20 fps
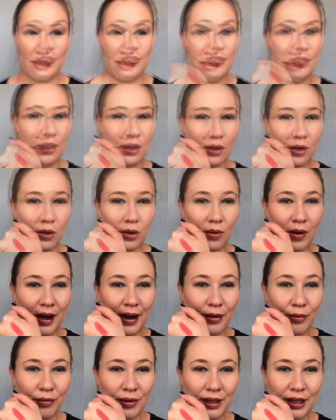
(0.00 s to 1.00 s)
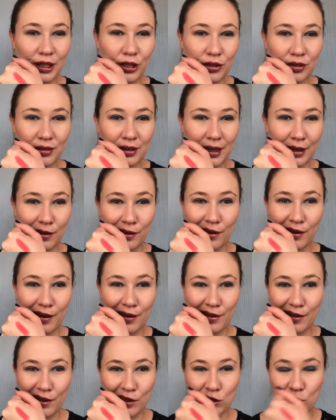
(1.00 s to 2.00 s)
So I really do like it. I
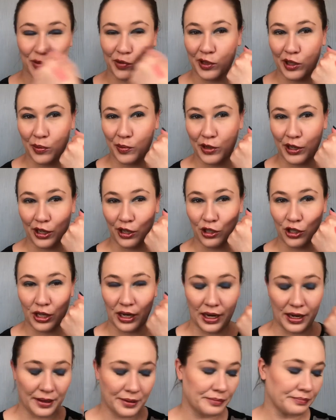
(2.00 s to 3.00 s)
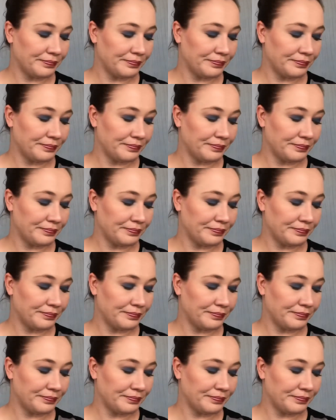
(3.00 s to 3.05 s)
think it's a really pretty shade.